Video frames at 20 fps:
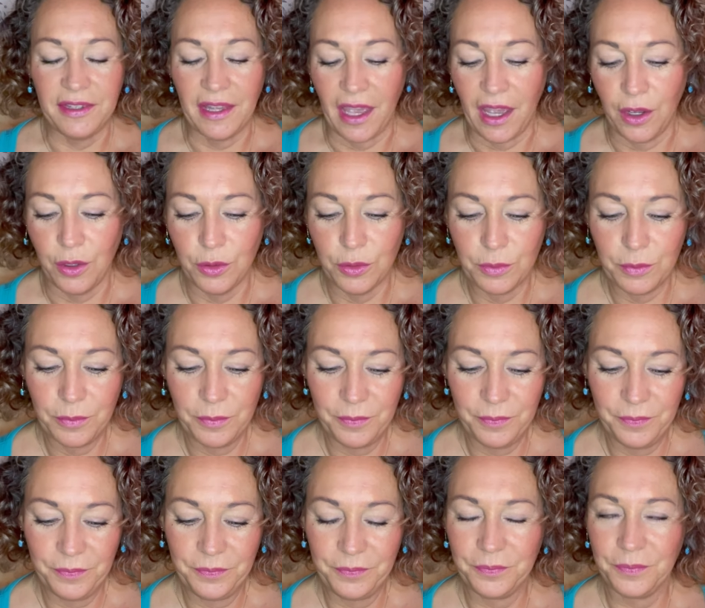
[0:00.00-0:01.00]
out.
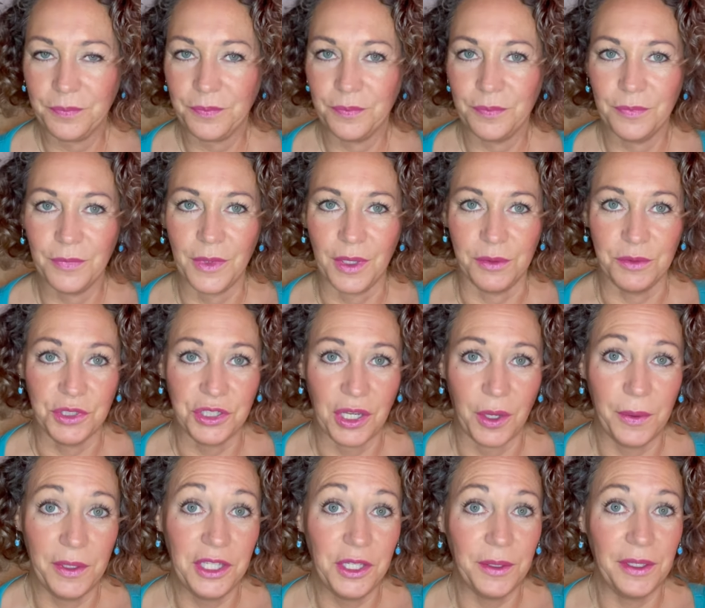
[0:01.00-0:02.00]
I'm
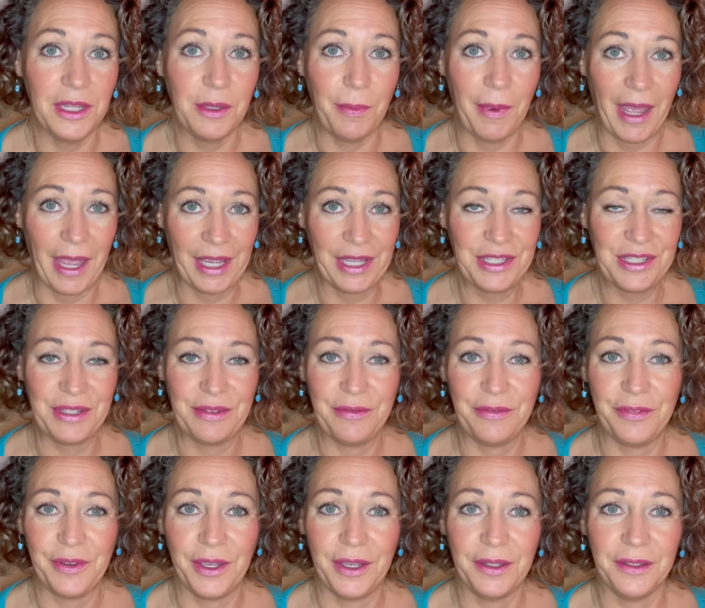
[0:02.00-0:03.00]
showing you it in the packaging
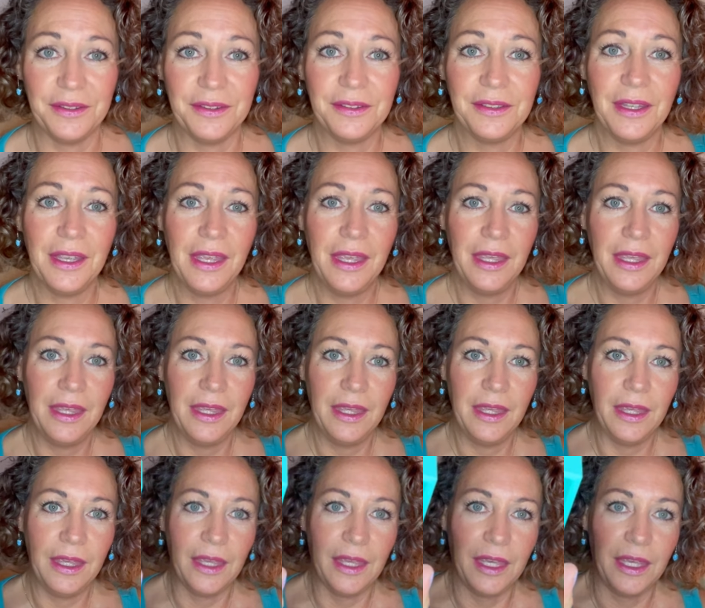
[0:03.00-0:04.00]
first.
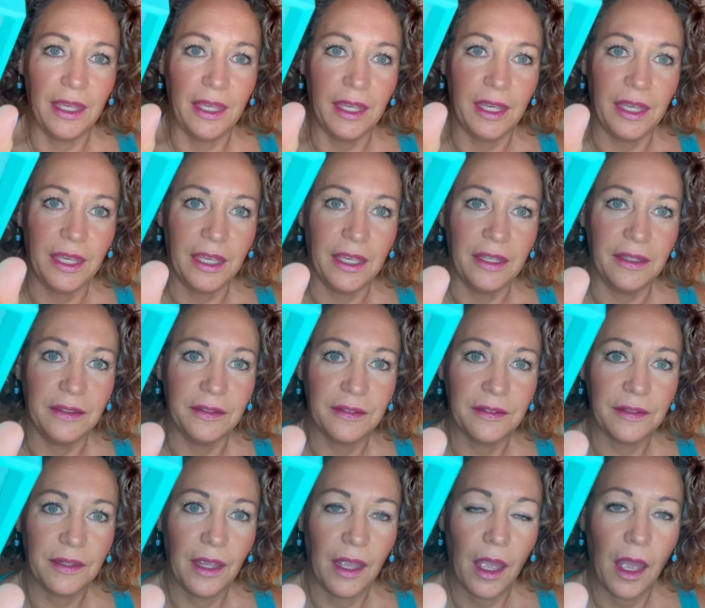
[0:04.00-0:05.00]
It is